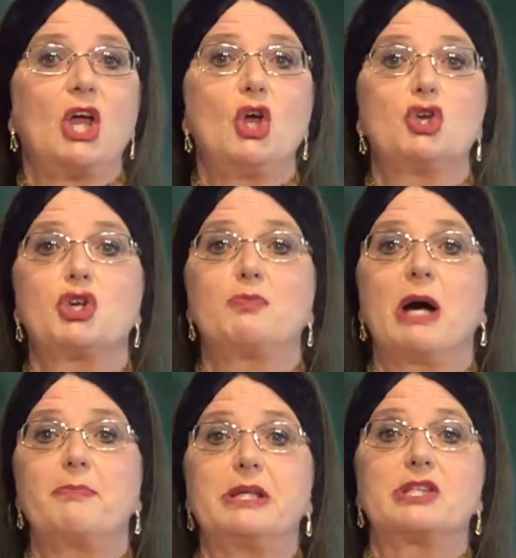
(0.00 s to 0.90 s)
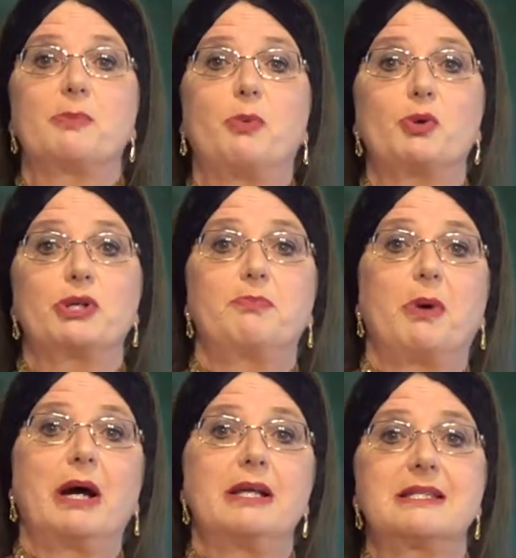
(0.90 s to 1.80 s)
She might be supported
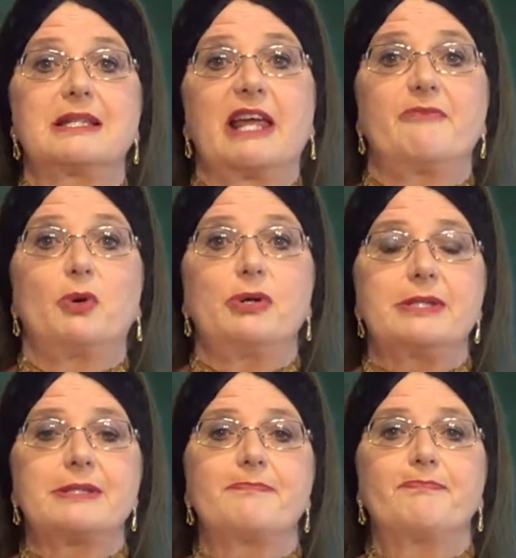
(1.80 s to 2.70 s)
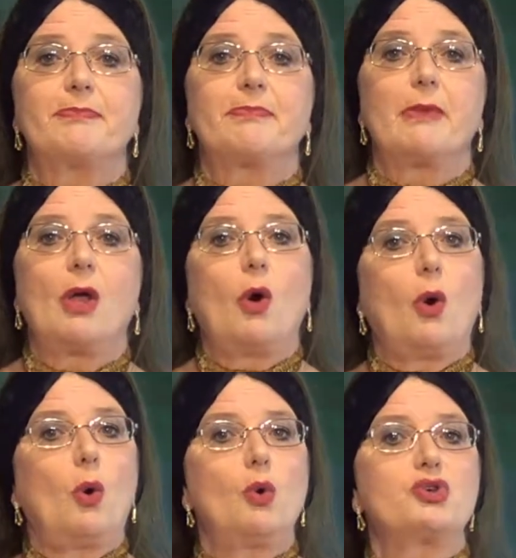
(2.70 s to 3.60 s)
by slave boys,
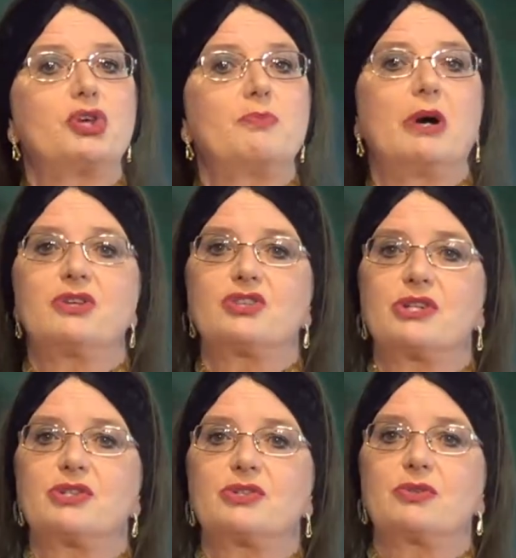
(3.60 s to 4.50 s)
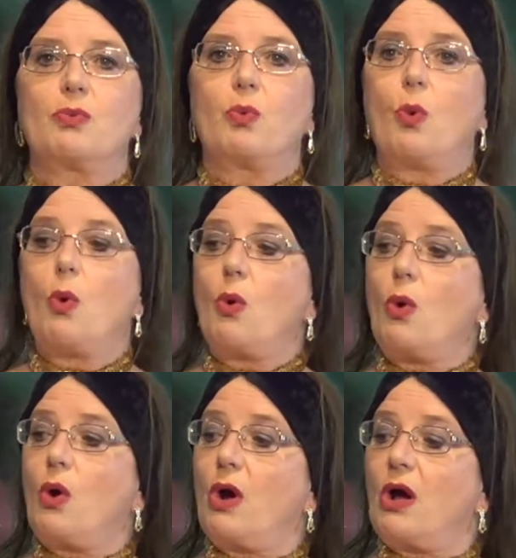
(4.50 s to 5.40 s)
or she might just walk
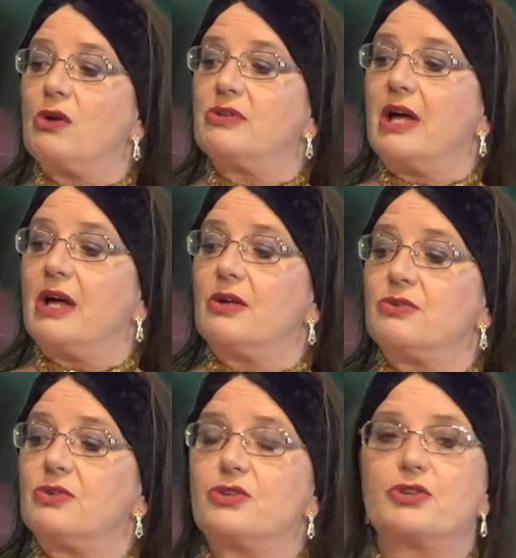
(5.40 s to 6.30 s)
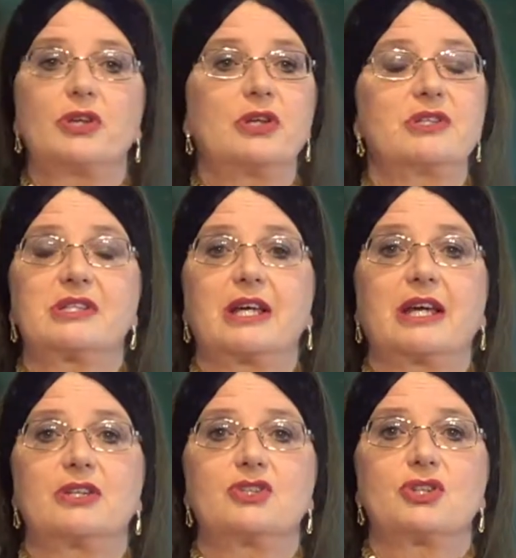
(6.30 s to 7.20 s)
around the
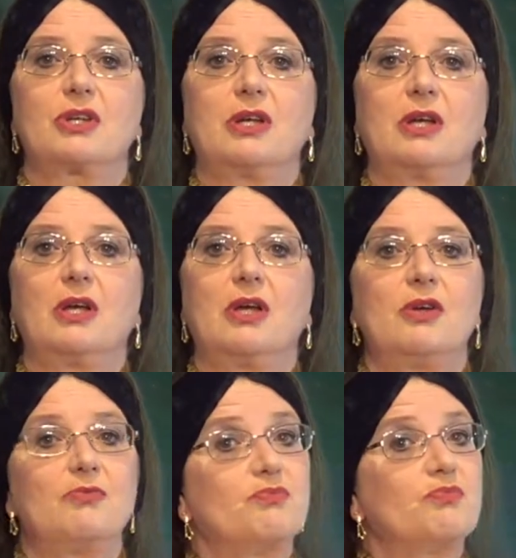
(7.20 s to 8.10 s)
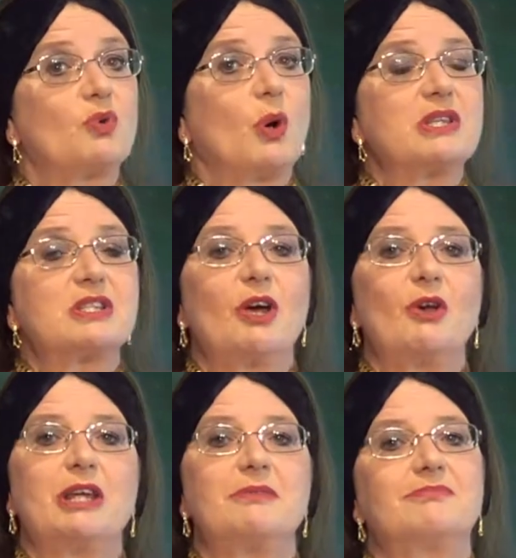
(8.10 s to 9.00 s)
stage quite slowly,